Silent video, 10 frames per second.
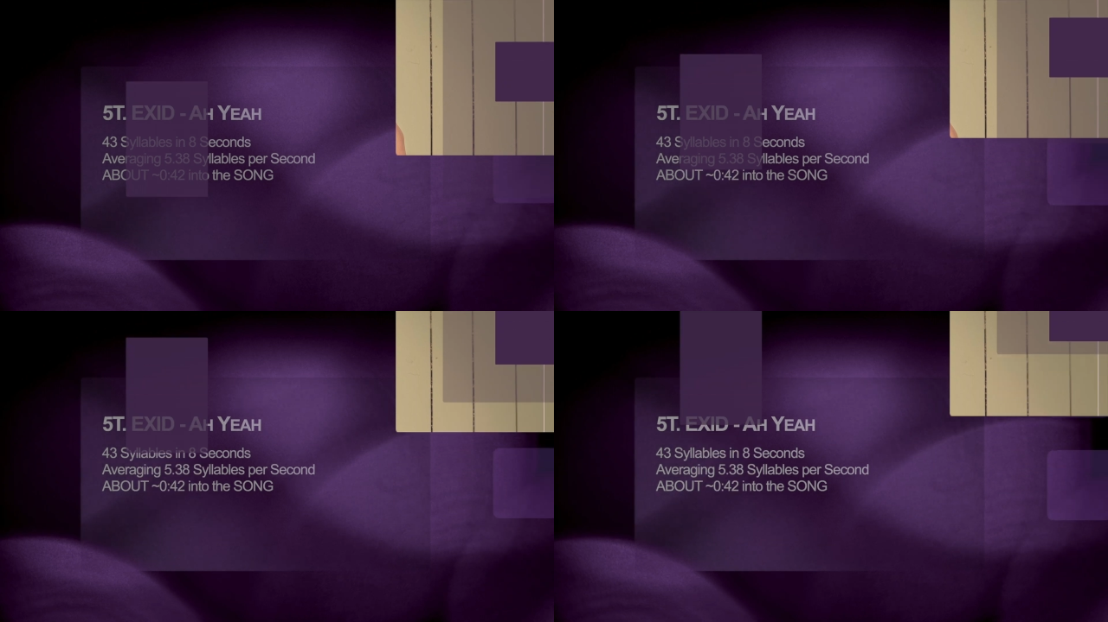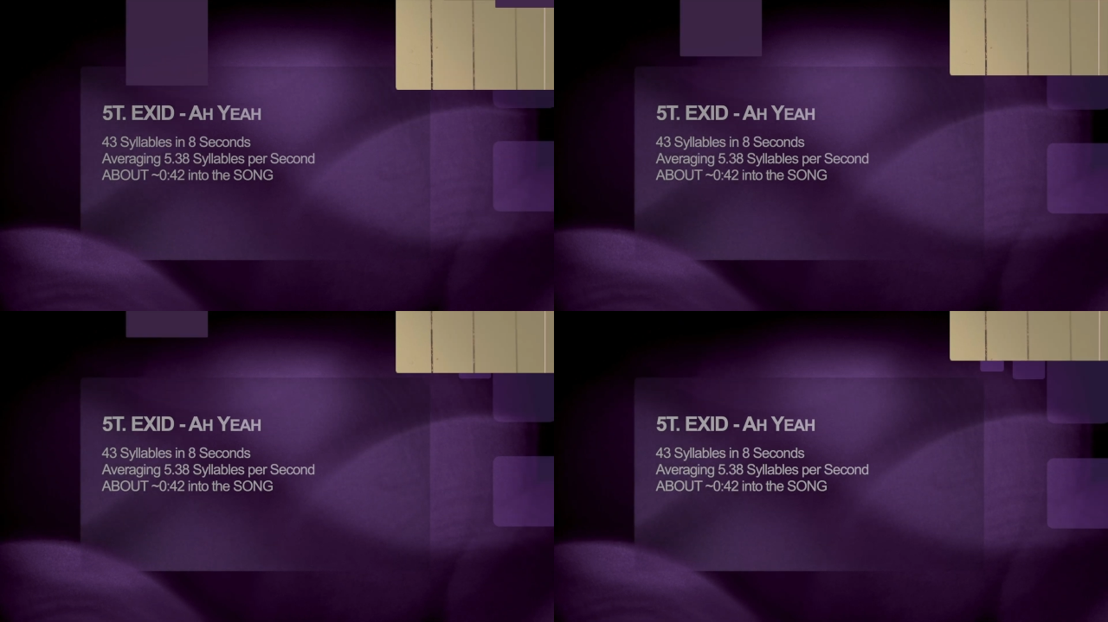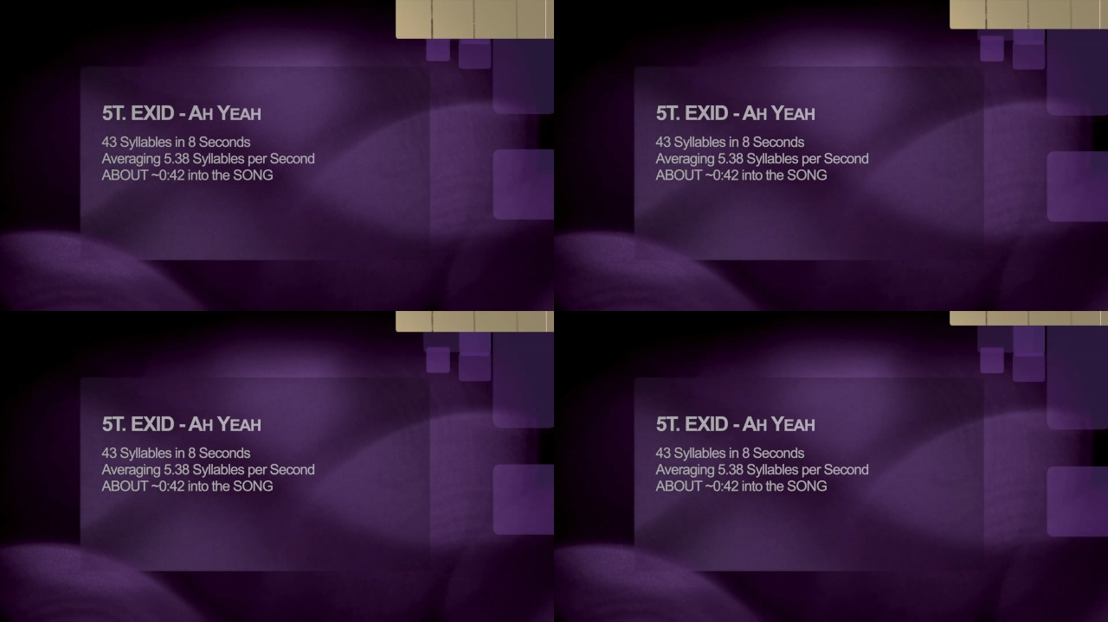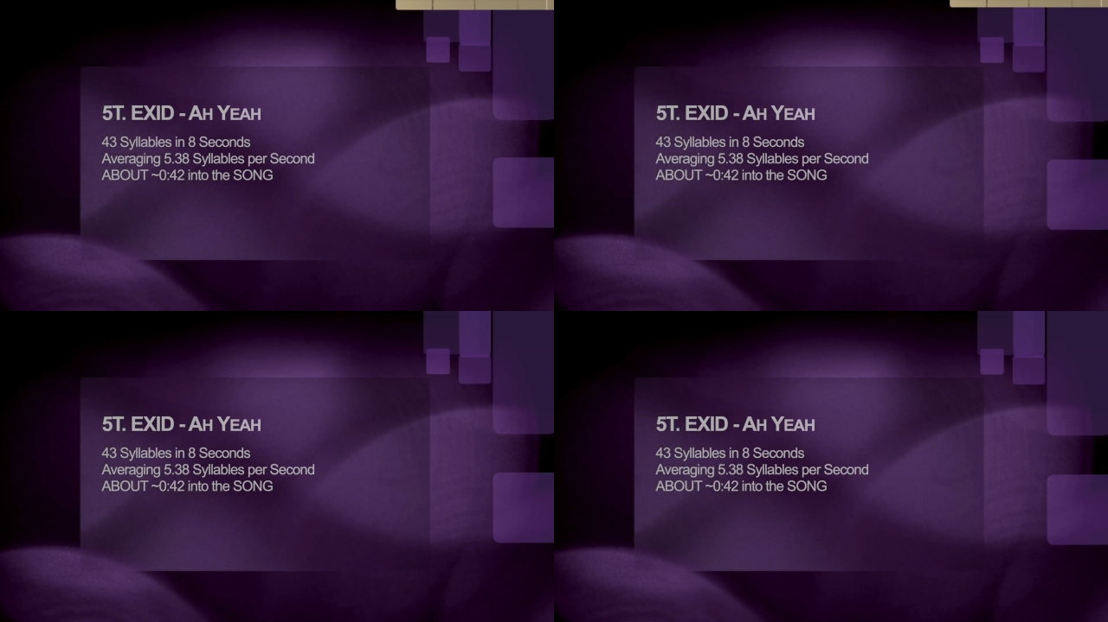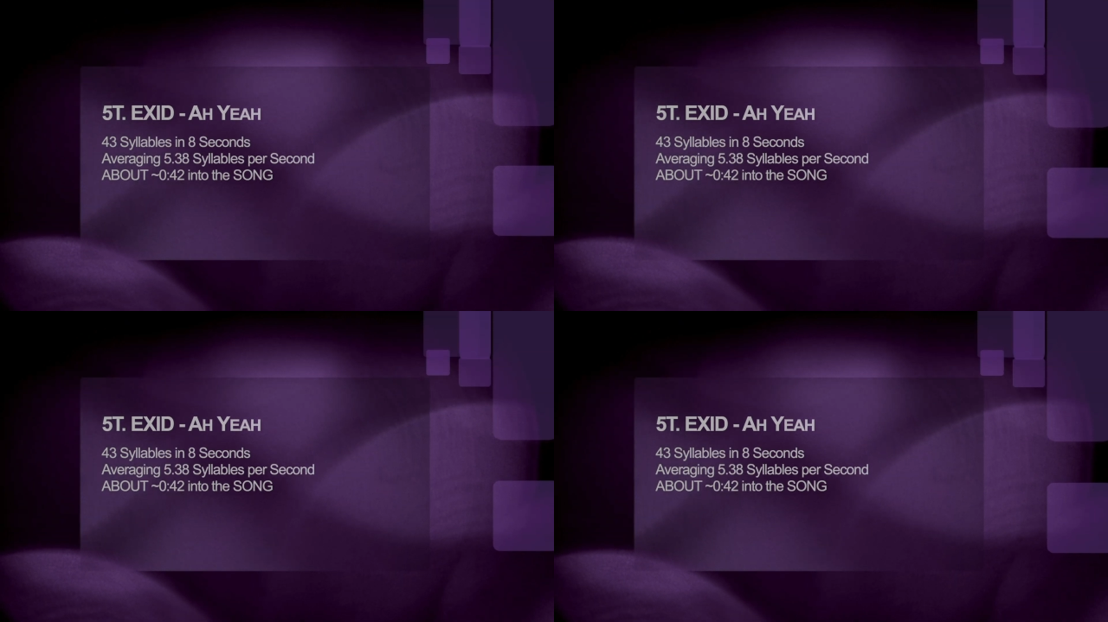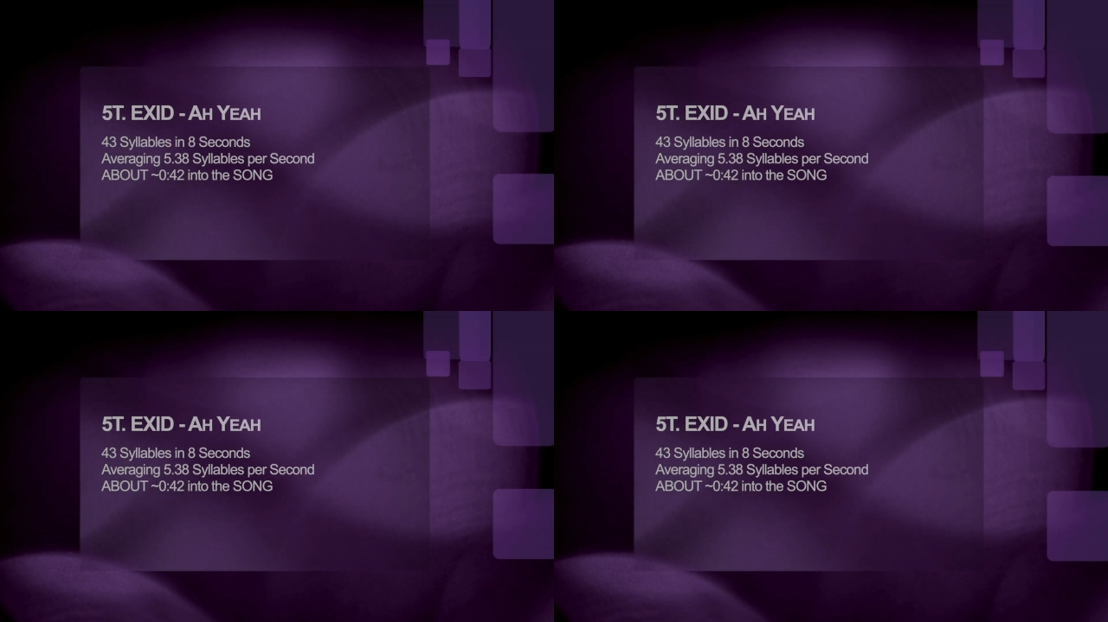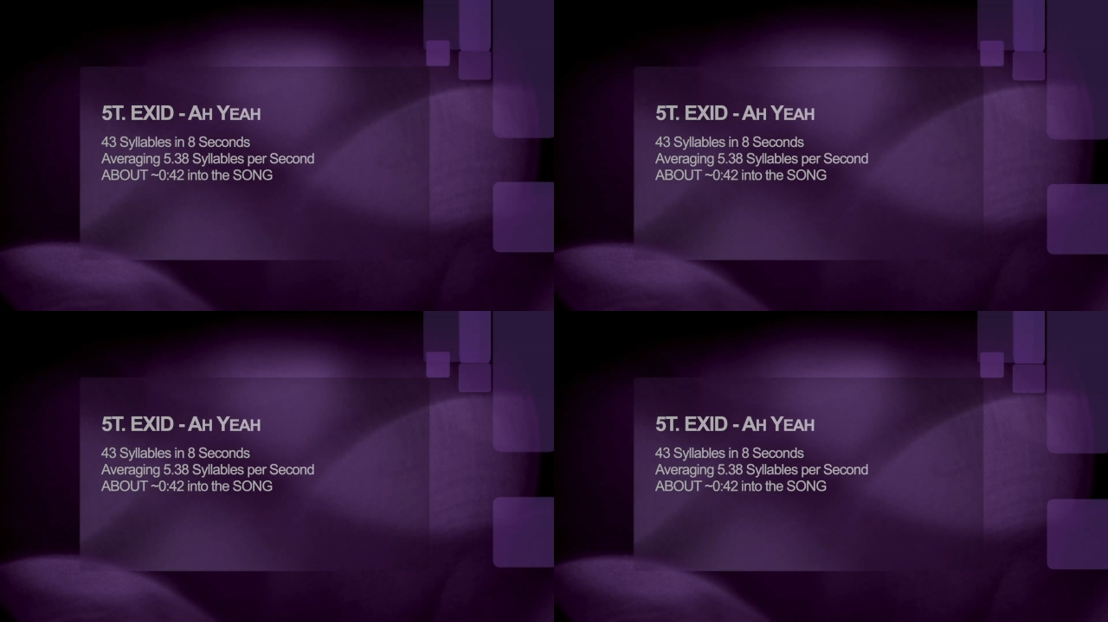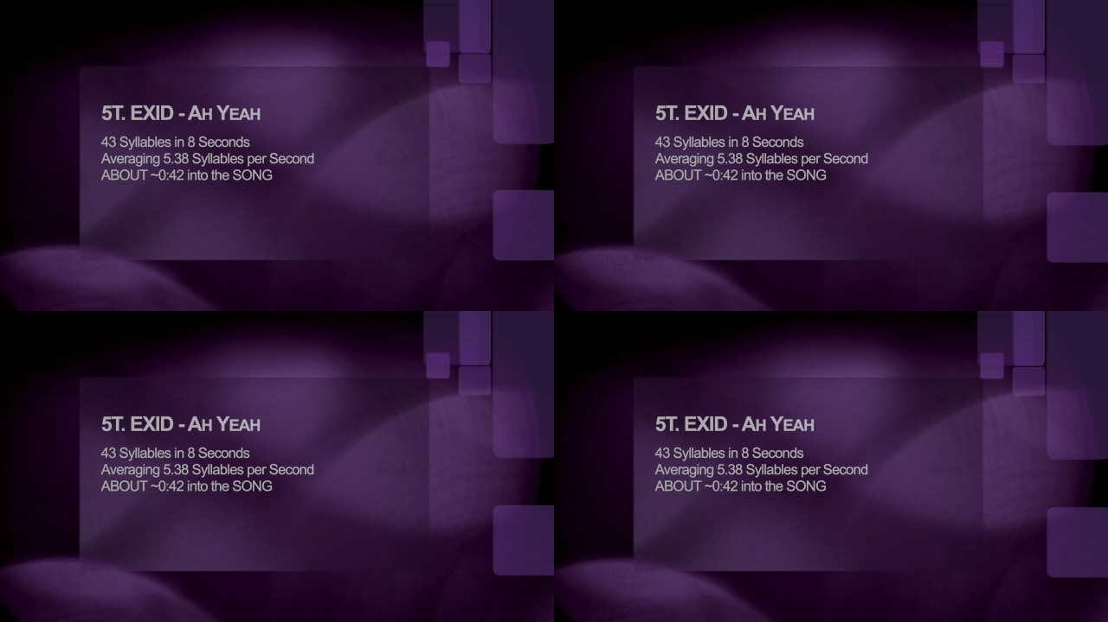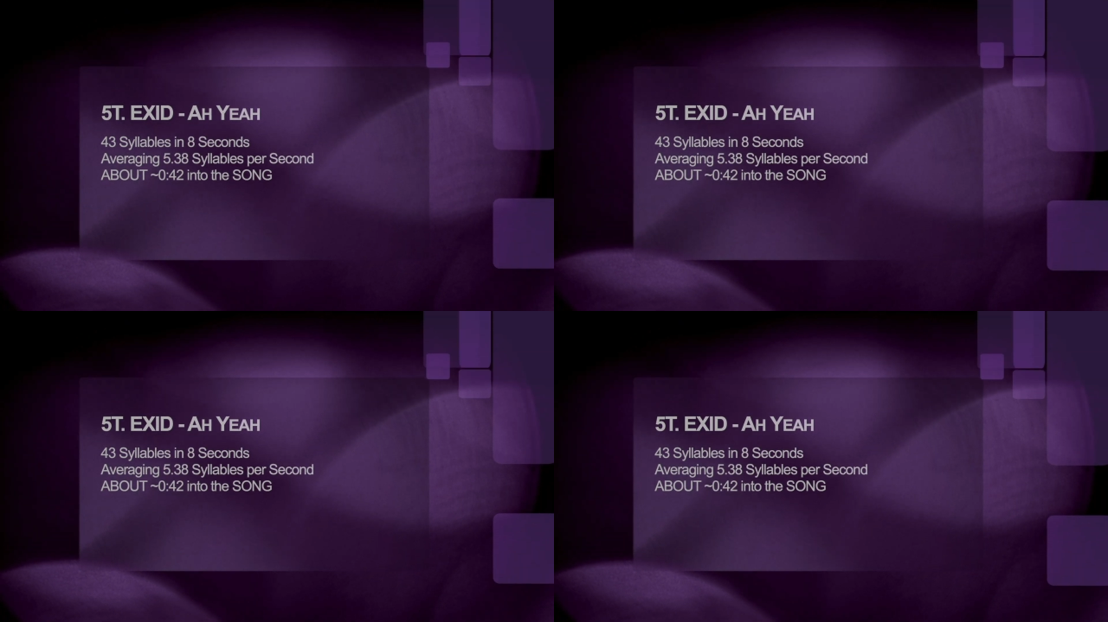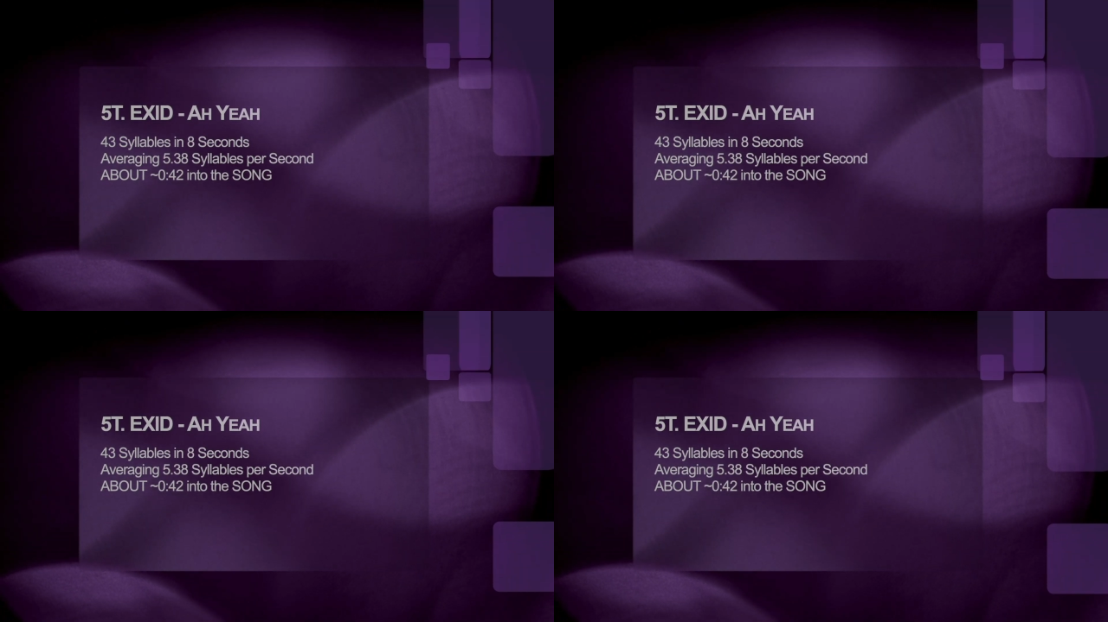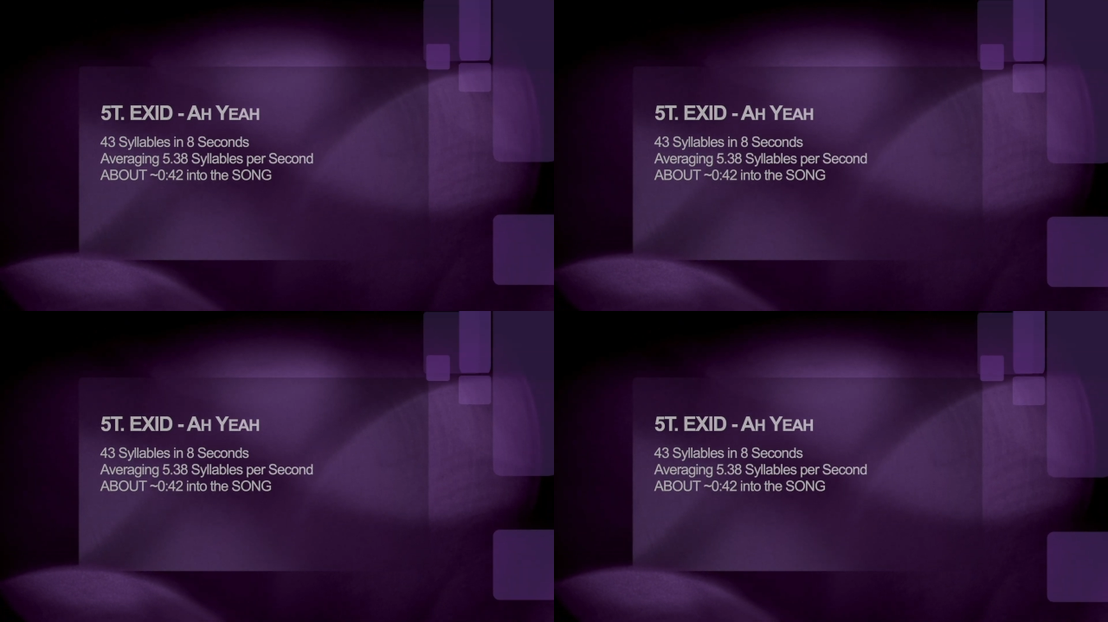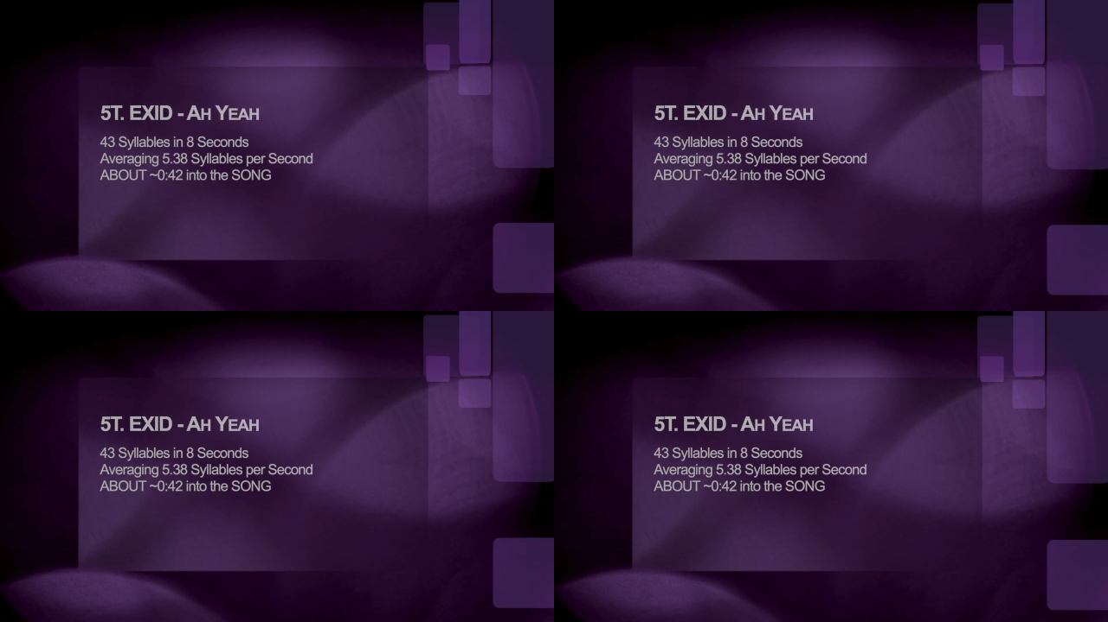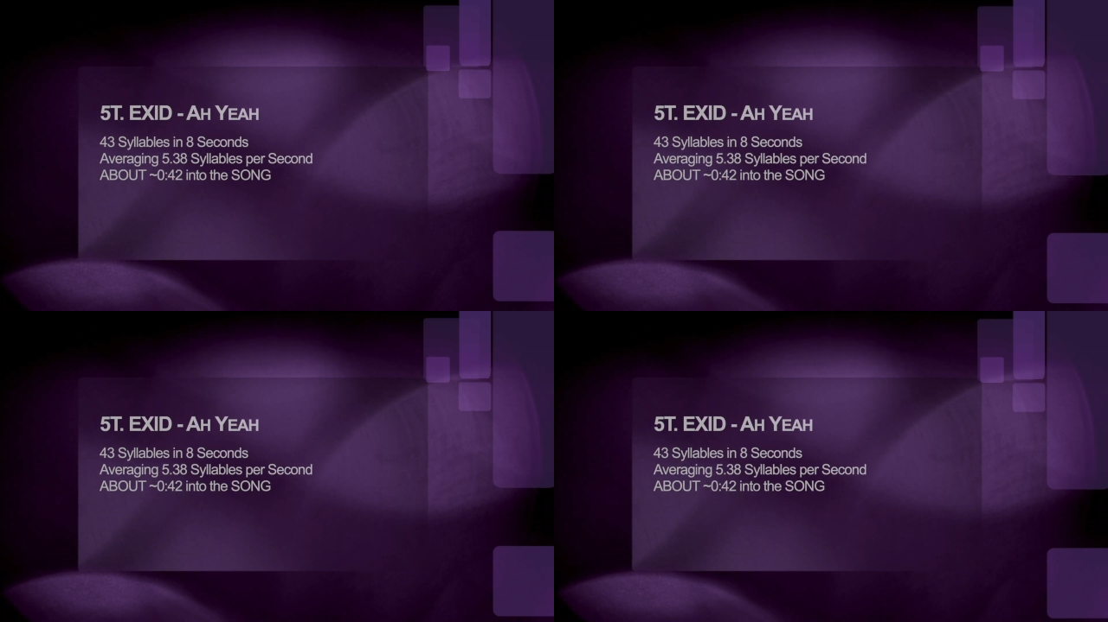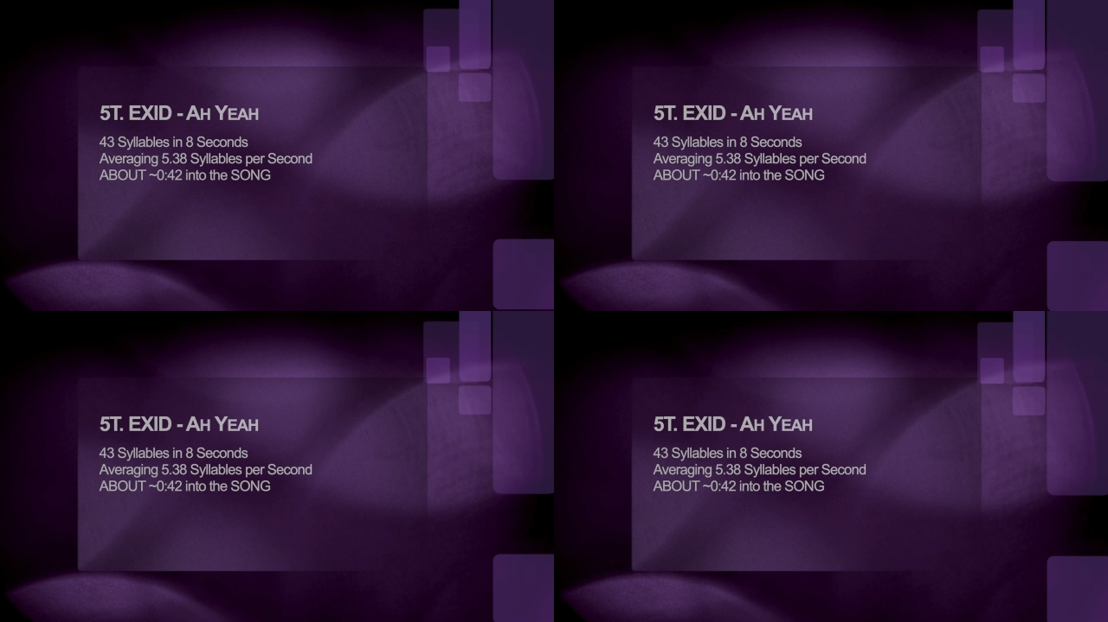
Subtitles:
(no speaker visible)